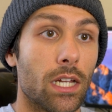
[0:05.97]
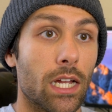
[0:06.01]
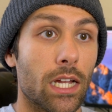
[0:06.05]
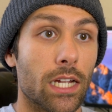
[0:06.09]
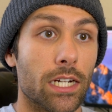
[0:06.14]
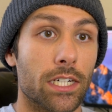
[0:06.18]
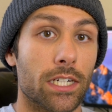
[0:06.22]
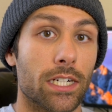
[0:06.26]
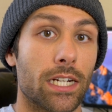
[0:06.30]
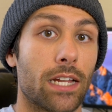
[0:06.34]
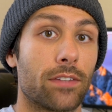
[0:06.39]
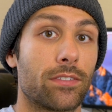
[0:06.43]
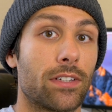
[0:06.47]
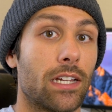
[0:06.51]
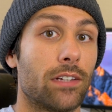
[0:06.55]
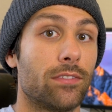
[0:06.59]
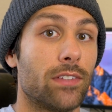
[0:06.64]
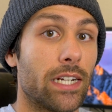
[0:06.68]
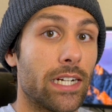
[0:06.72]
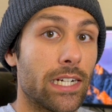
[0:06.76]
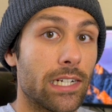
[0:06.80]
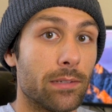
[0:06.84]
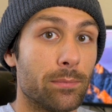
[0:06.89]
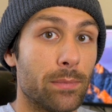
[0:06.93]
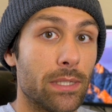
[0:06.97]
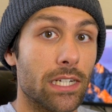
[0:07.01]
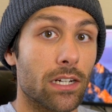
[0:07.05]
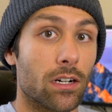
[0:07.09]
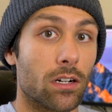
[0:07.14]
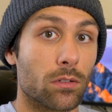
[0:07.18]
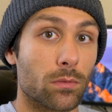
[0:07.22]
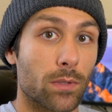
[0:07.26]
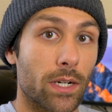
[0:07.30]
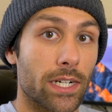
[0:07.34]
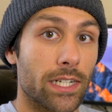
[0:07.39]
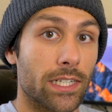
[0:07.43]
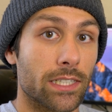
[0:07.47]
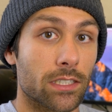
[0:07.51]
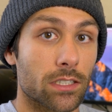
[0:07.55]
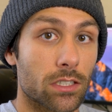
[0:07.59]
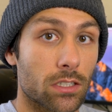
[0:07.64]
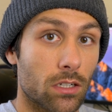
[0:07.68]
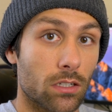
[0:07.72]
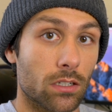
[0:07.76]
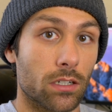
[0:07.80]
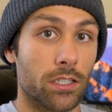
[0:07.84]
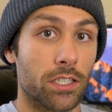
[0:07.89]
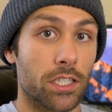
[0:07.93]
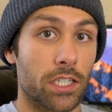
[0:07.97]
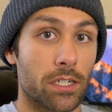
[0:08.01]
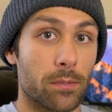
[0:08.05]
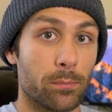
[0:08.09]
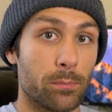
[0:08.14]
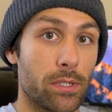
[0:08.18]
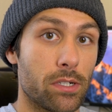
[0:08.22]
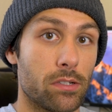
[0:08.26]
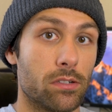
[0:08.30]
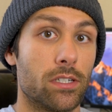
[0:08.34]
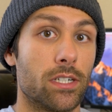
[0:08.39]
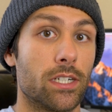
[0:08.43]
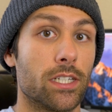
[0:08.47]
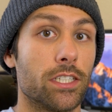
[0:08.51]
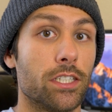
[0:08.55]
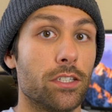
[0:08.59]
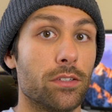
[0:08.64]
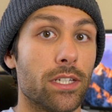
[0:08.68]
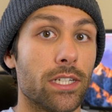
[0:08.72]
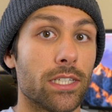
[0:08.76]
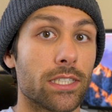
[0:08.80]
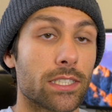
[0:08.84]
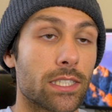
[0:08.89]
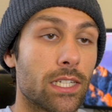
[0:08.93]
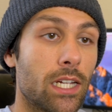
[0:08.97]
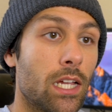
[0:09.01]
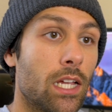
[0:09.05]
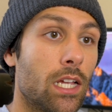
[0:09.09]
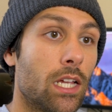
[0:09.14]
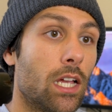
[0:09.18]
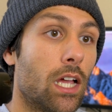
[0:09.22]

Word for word: Uh, you're going to have to have ADB already installed on your computer to do this.